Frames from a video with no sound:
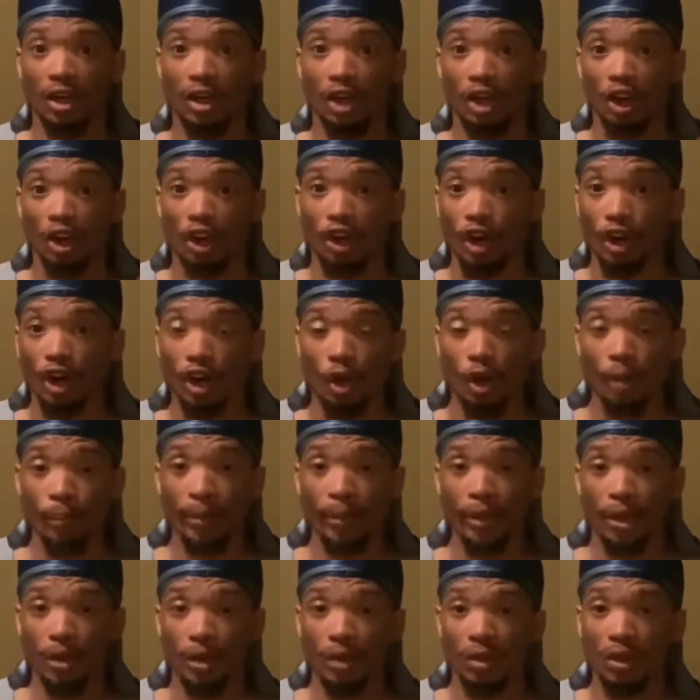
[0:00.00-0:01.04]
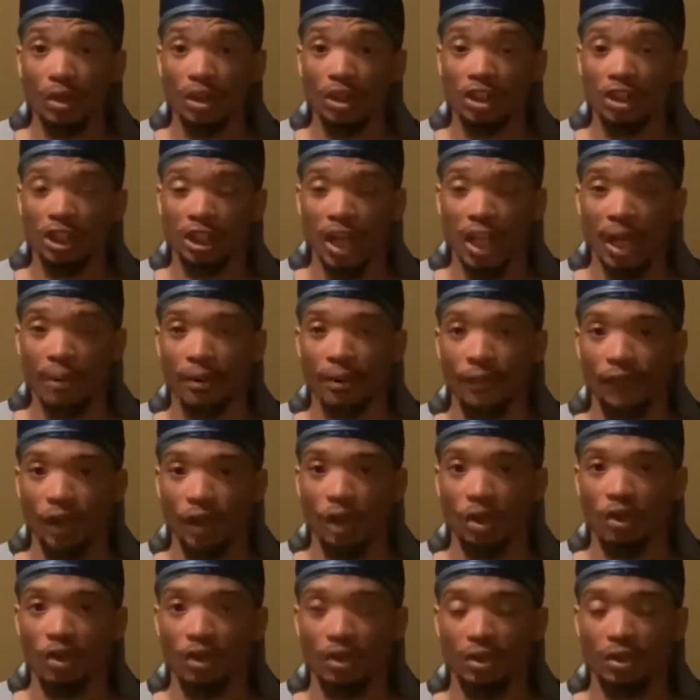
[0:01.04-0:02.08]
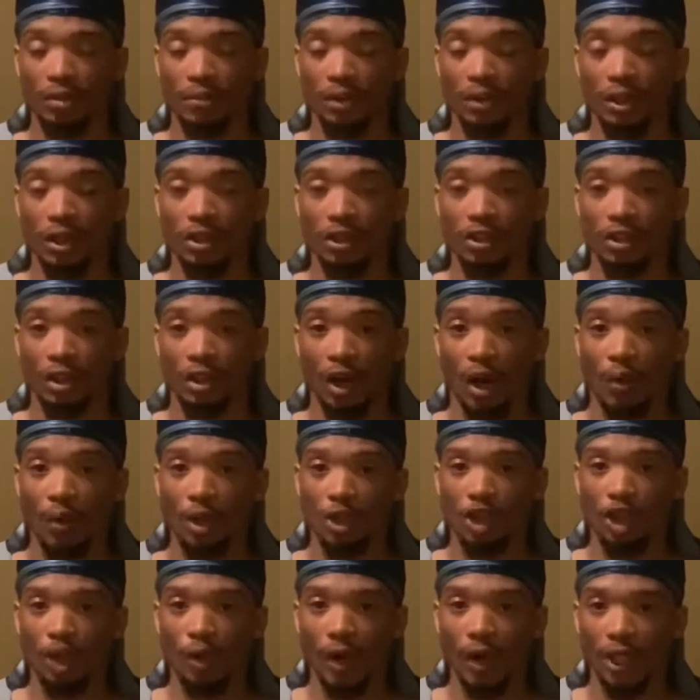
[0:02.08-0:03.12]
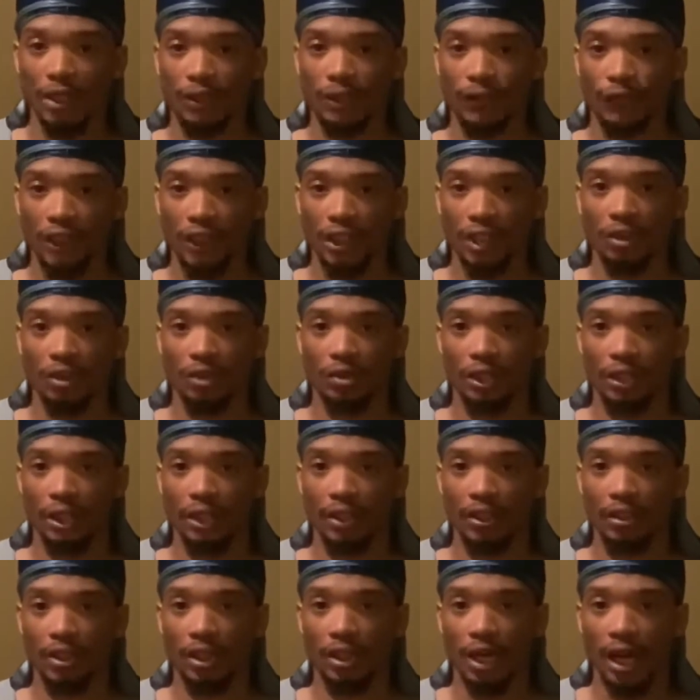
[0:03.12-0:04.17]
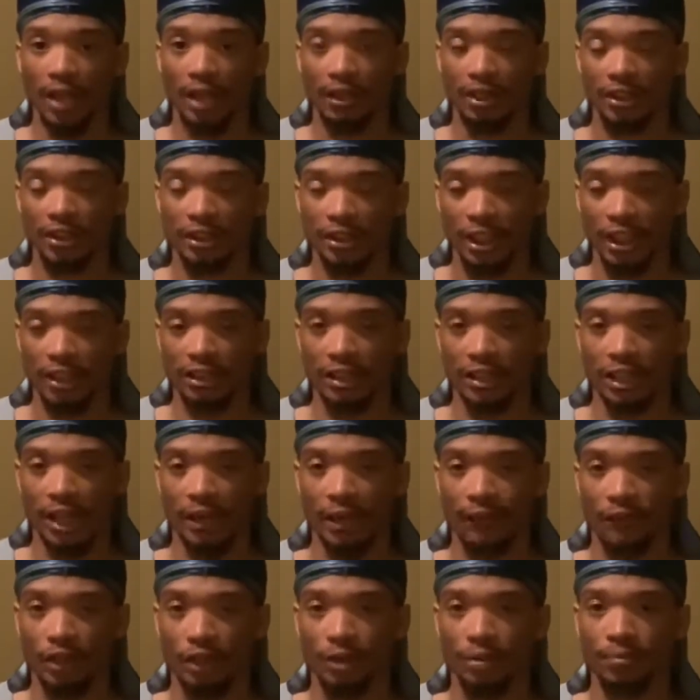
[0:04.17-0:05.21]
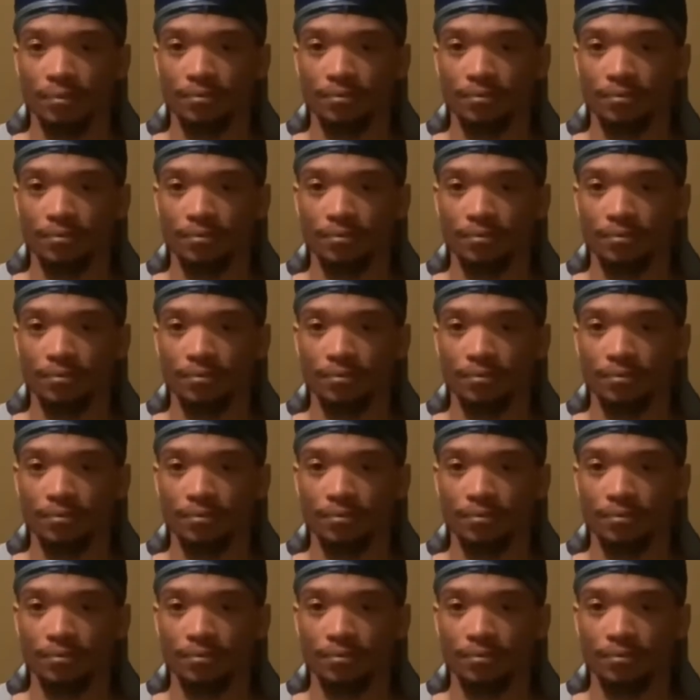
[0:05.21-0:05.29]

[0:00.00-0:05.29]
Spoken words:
her own bill should not be voted on. So I want you to watch the video, then I'll discuss it after.